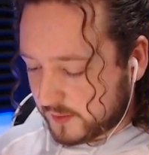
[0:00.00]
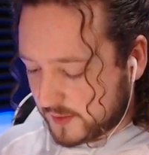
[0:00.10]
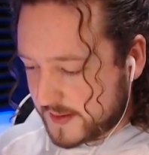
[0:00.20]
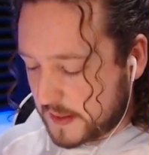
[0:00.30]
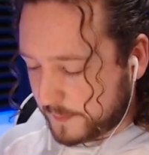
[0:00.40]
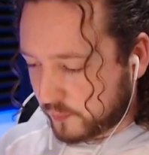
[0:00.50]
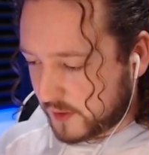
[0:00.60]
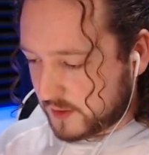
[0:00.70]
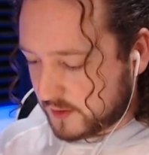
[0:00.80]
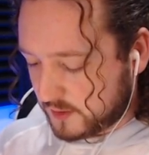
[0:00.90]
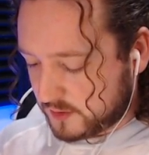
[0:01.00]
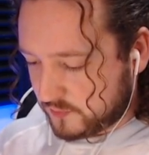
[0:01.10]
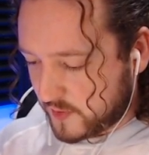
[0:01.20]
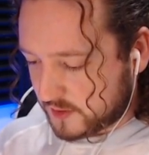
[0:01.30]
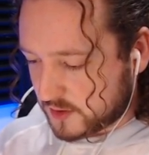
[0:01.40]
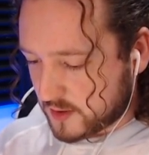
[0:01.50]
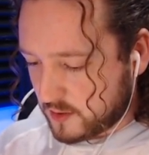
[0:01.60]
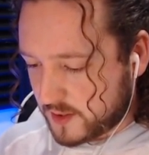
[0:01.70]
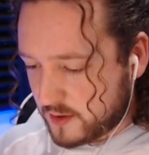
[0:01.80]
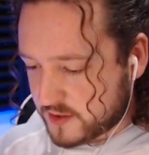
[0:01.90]
lined up and ready and ready to go
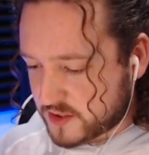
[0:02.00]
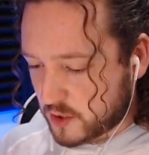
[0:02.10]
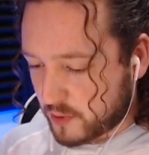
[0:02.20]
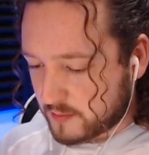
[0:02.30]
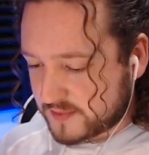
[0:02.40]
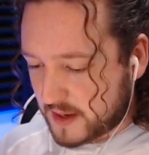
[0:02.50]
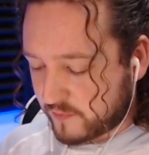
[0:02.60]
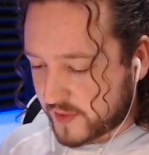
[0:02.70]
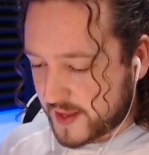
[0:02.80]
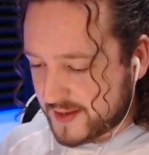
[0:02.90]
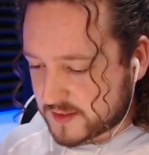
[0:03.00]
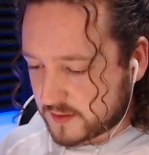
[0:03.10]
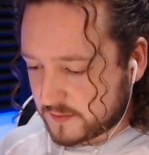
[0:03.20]
here. He's going to go bomb tower for that.